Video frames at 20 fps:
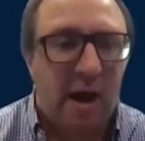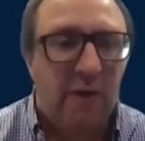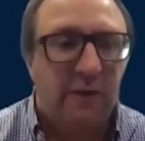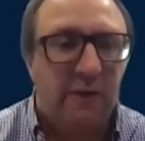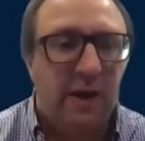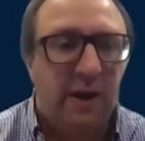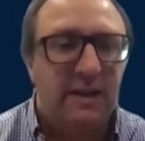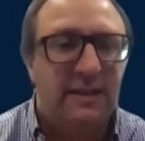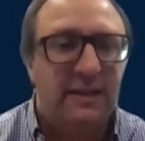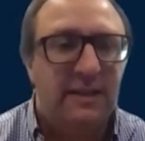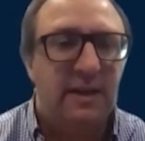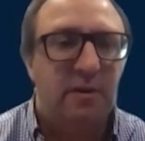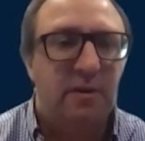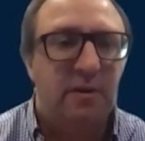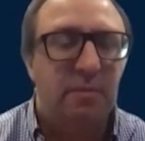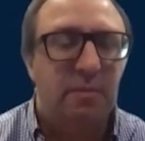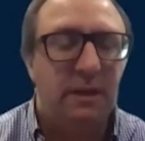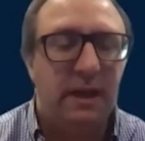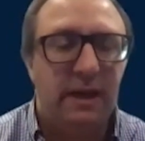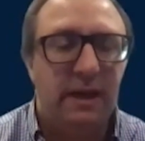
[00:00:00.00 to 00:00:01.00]
If you kind of sell
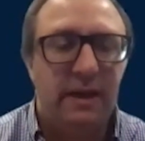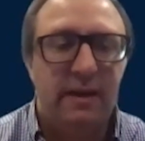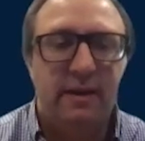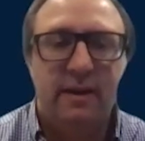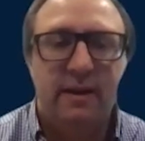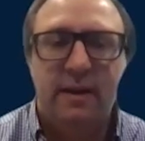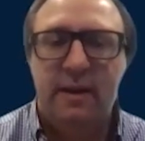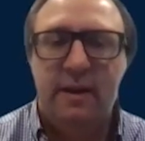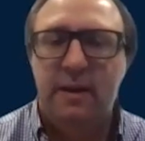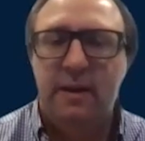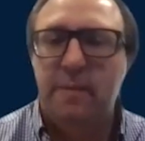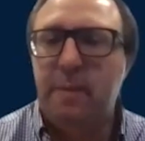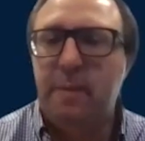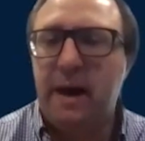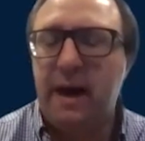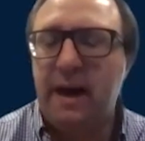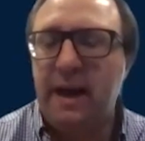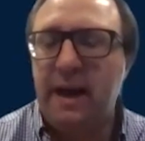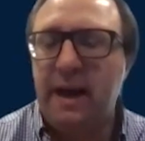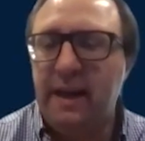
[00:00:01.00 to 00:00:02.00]
blood
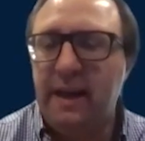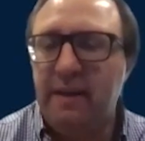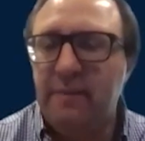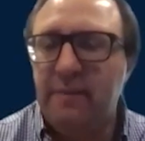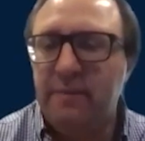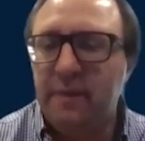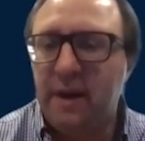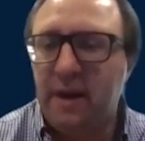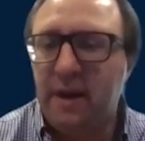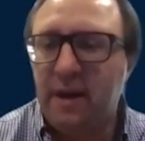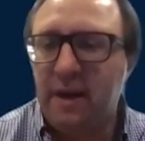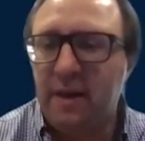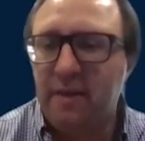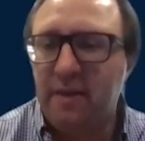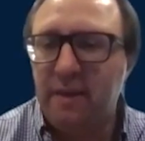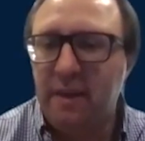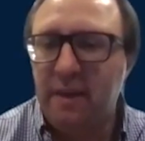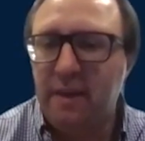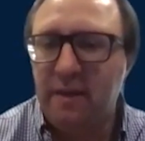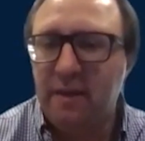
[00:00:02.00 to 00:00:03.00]
by
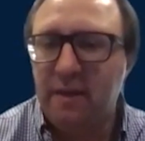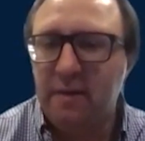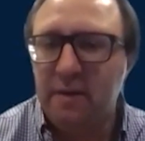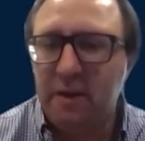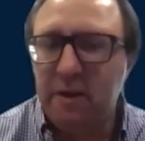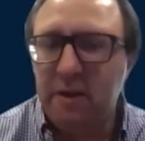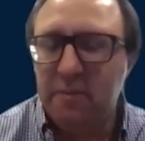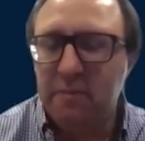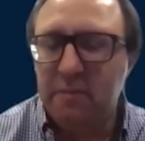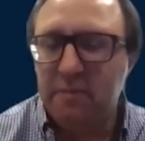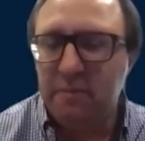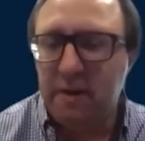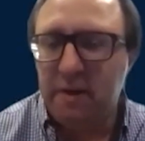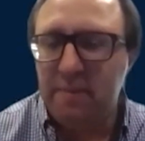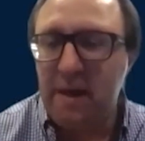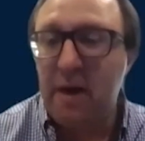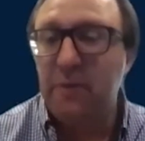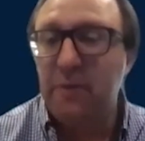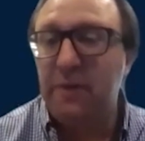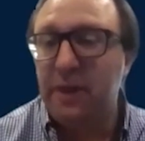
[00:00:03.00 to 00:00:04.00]
the
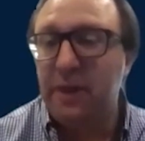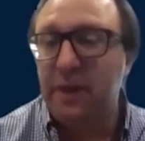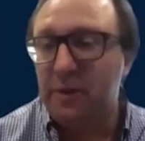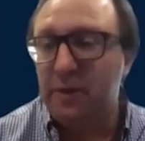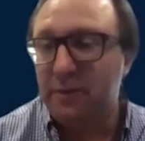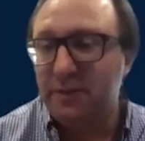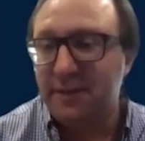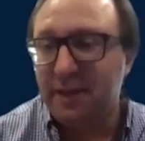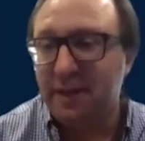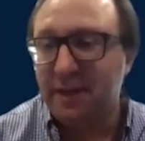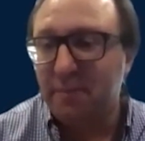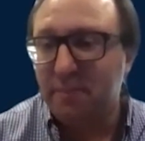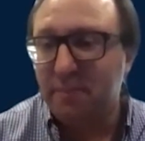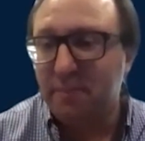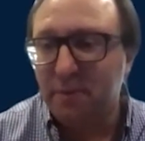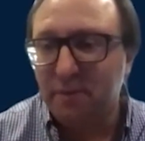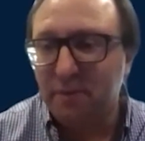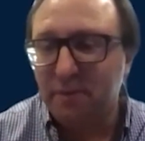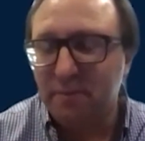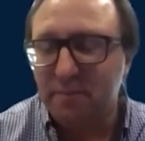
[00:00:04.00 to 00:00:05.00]
amount that you sell
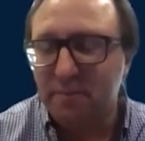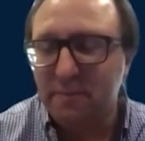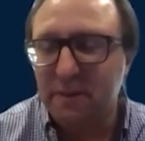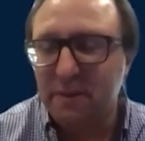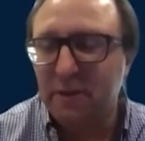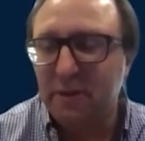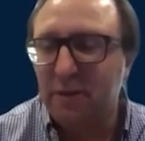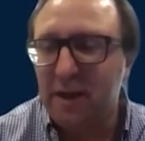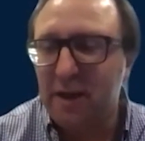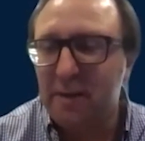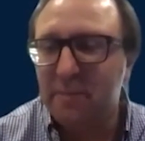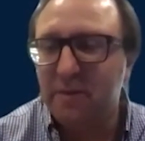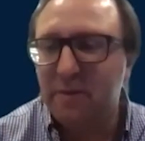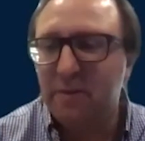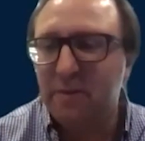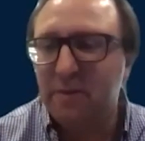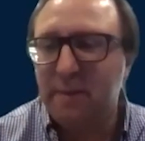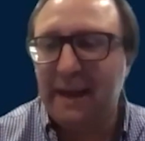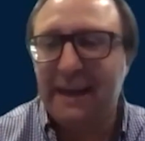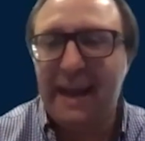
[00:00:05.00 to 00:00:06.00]
per milligram or
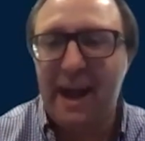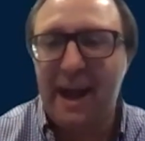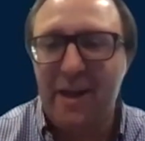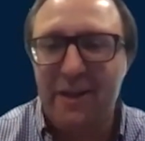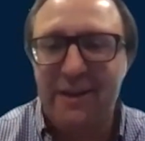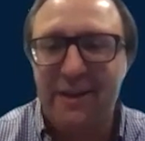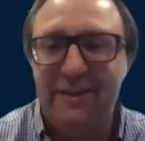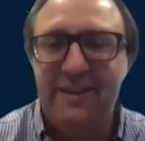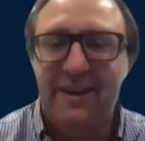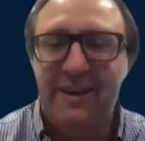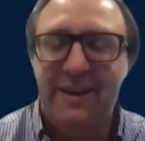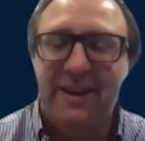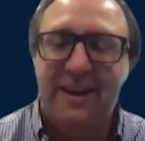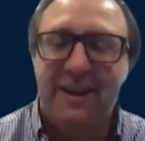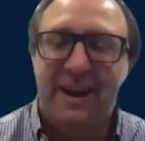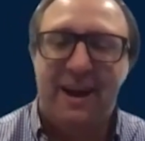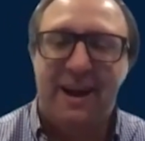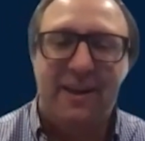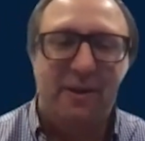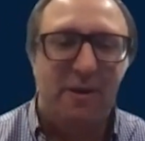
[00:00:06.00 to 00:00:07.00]
by gallon
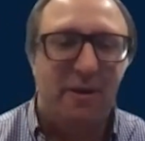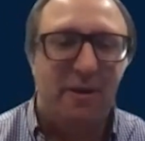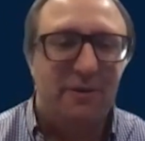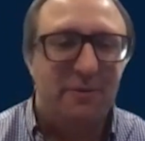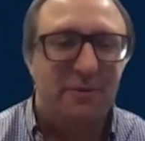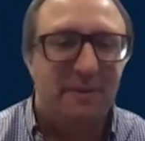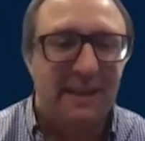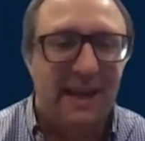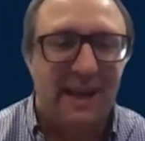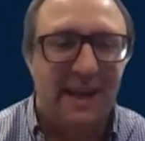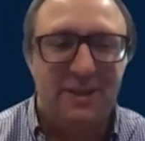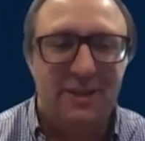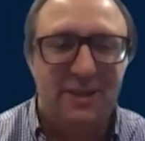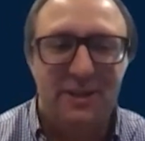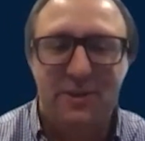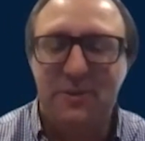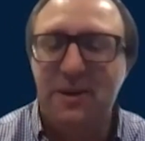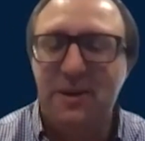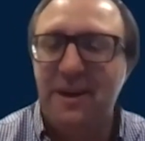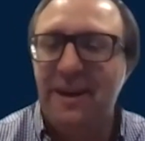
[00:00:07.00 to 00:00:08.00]
that you ultimately get
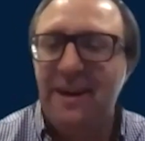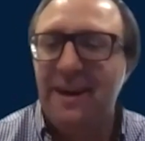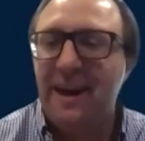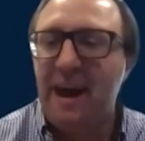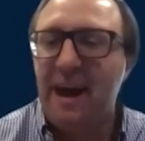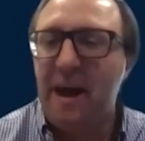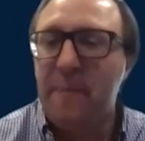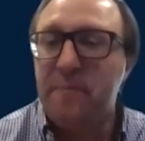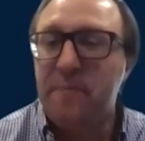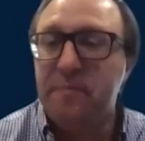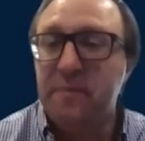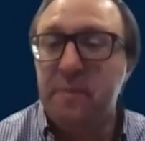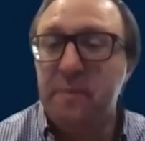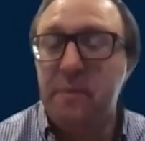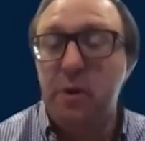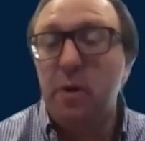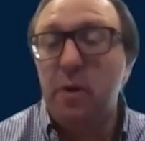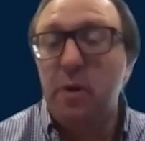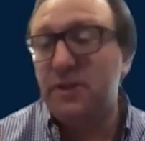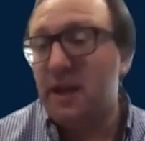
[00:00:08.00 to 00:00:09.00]
to, but
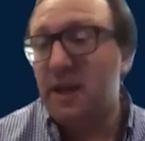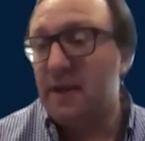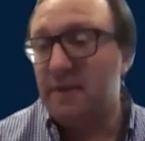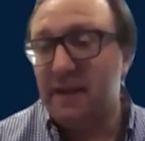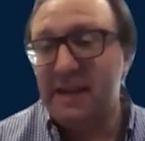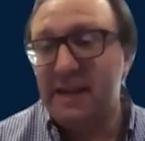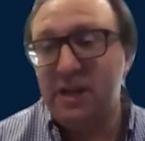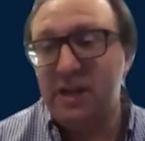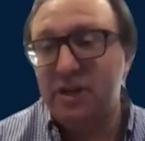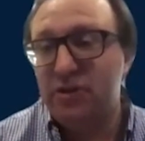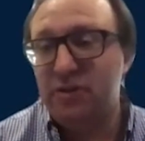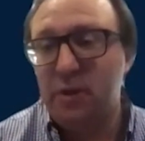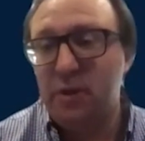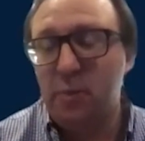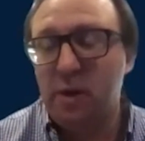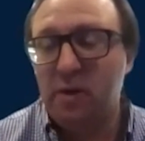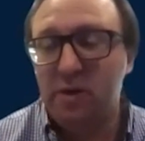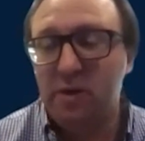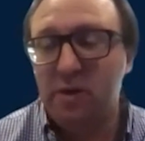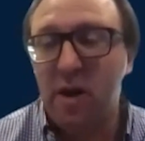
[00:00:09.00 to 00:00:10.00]
you also have an industry
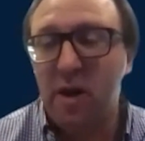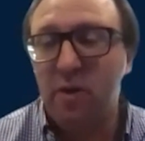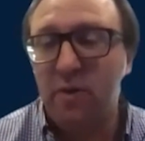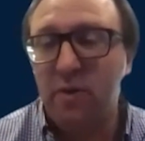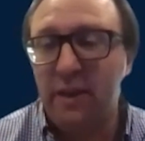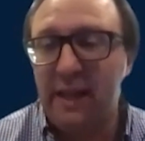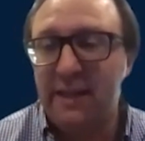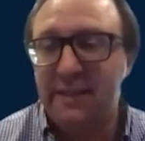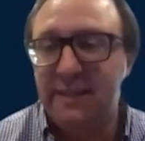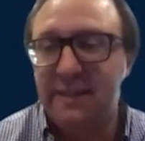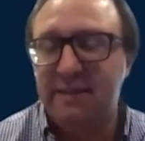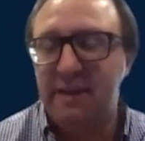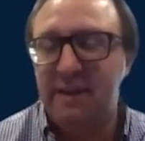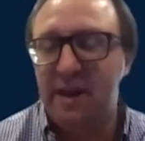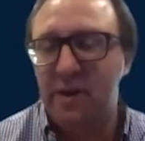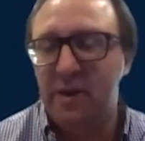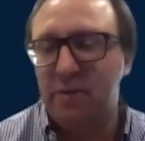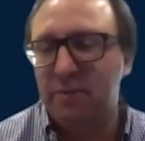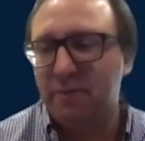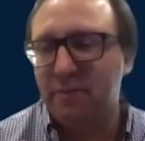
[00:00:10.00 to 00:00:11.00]
where not only is it
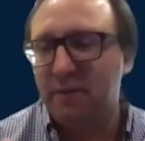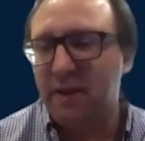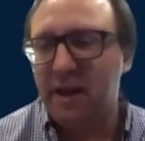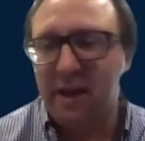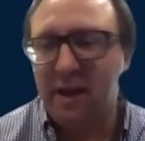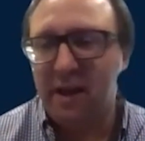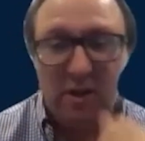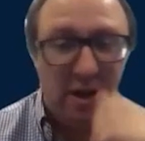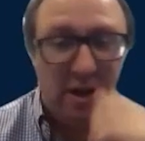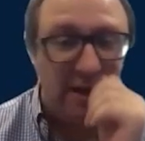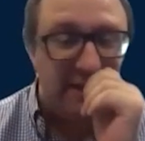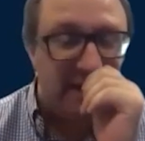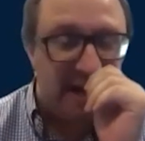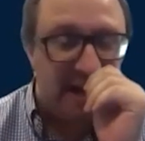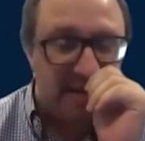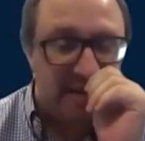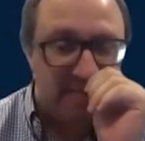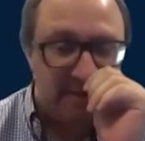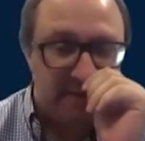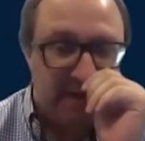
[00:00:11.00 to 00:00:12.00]
a lot of
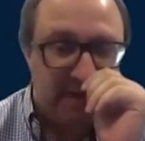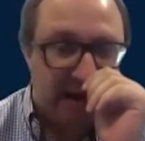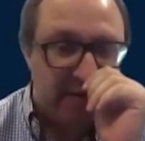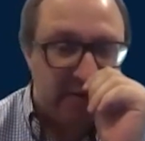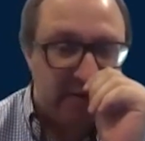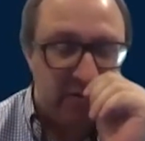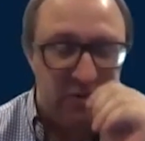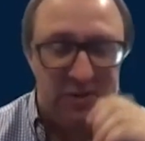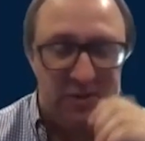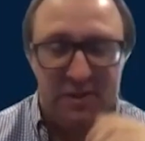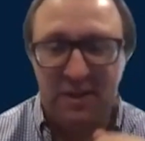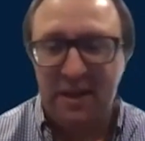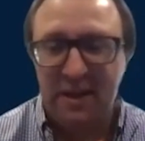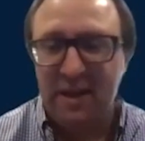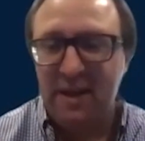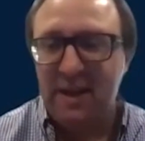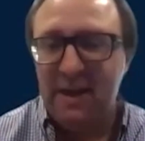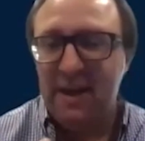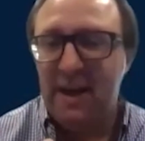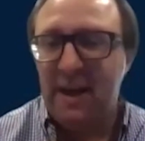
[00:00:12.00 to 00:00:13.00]
times founders
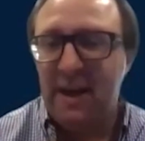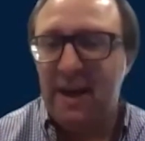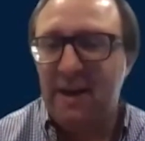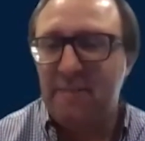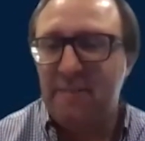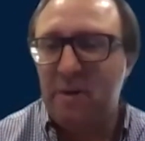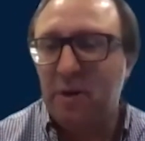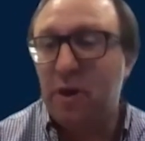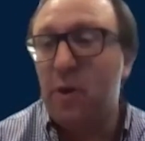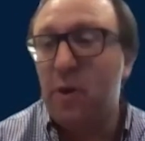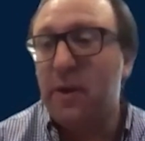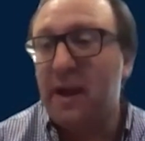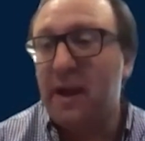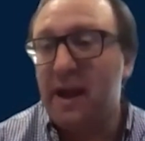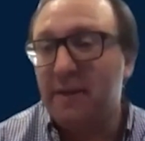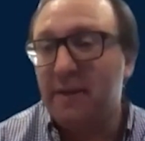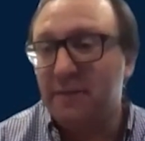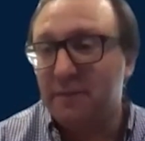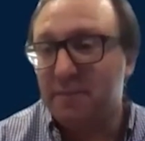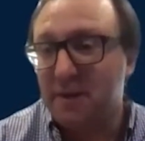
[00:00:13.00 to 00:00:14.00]
are going
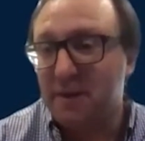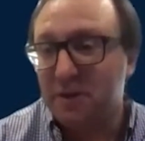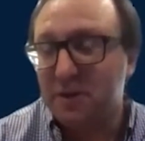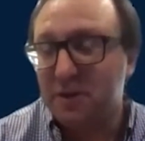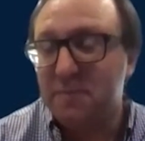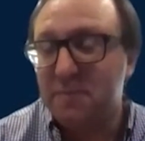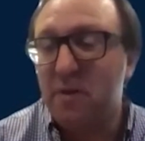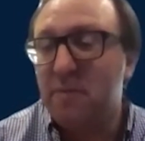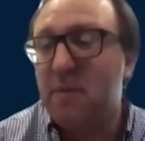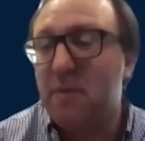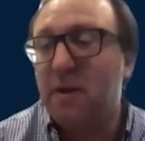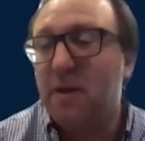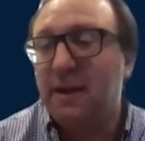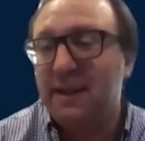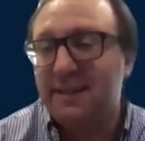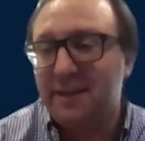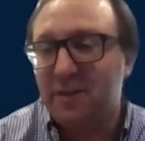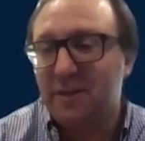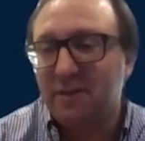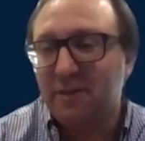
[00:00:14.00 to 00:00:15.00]
after much smaller
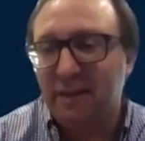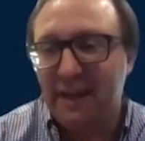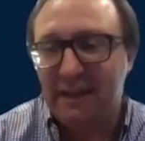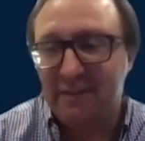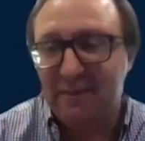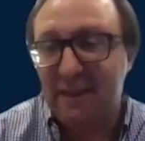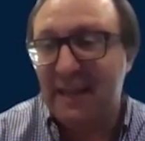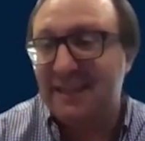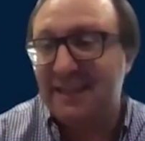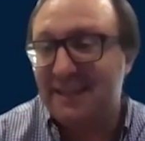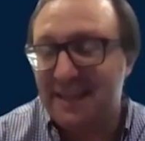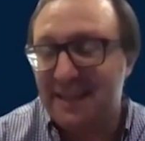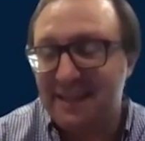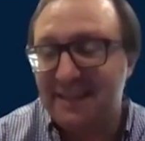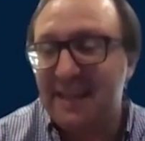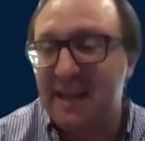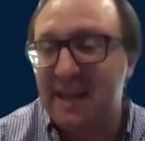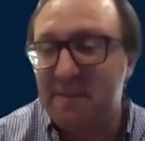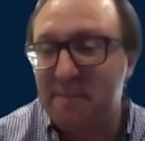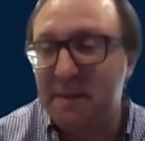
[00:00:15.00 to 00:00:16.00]
markets that are like less than
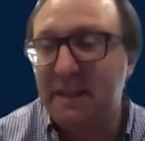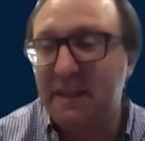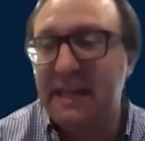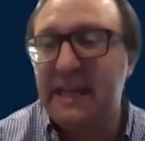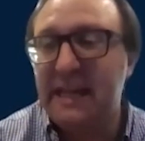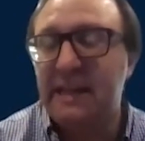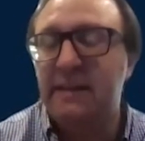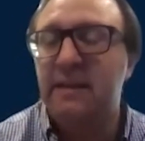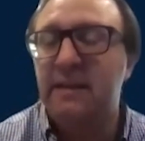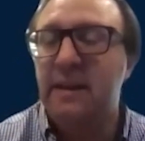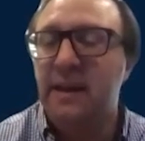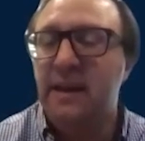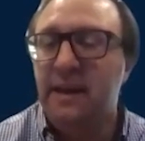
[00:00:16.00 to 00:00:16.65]
10 billion.